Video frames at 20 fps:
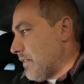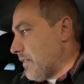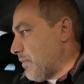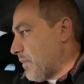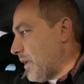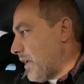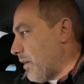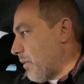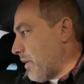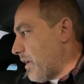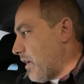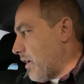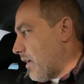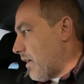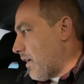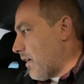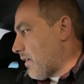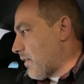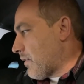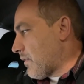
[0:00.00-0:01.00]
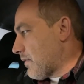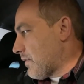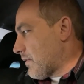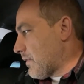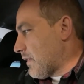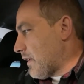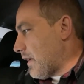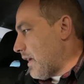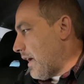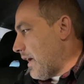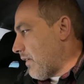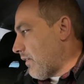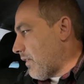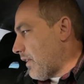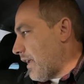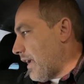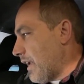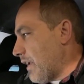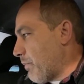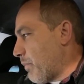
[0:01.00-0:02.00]
but here we are. I don't
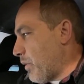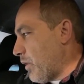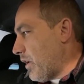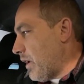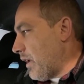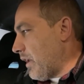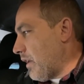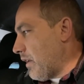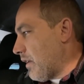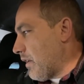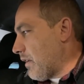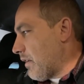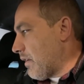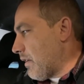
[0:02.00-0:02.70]
like putting